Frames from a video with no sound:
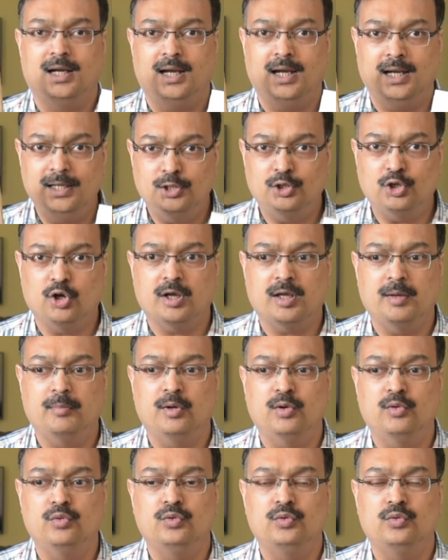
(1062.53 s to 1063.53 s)
I'll talk
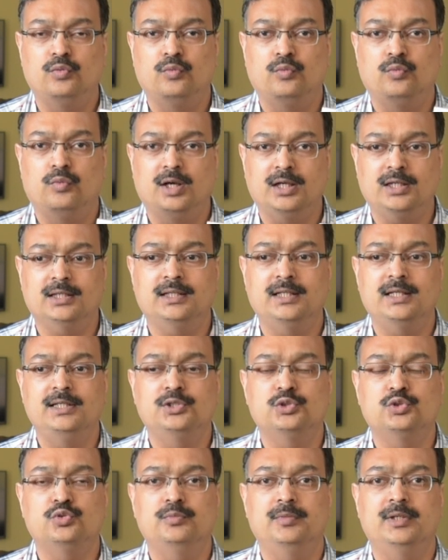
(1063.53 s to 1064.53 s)
about what are the
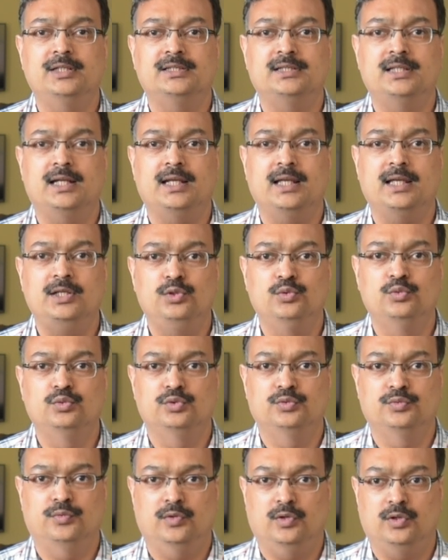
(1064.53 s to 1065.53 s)
instruments that I
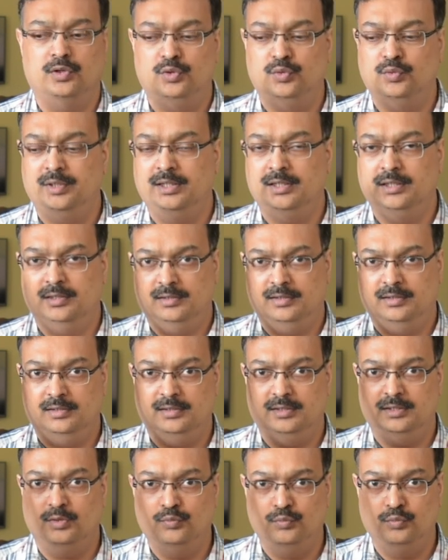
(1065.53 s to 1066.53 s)
use for doing
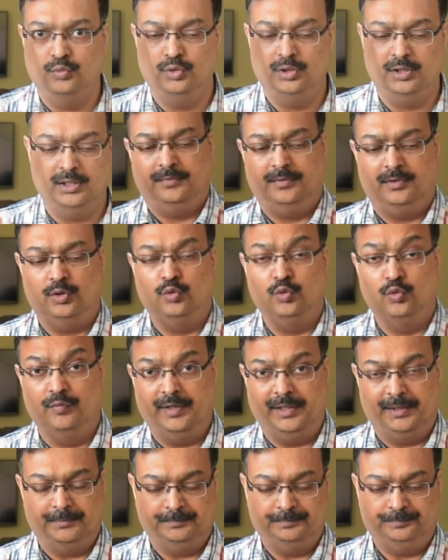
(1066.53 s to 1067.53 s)
the wood
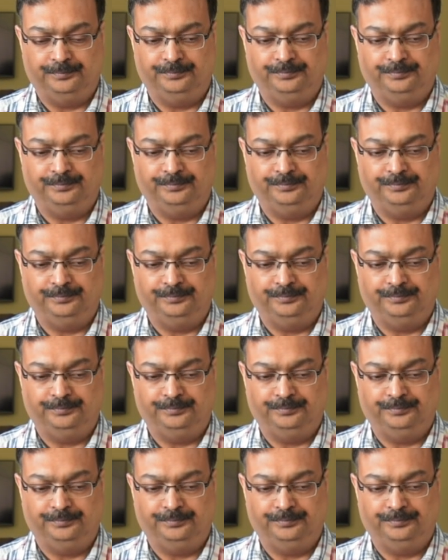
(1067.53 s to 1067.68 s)
grooving.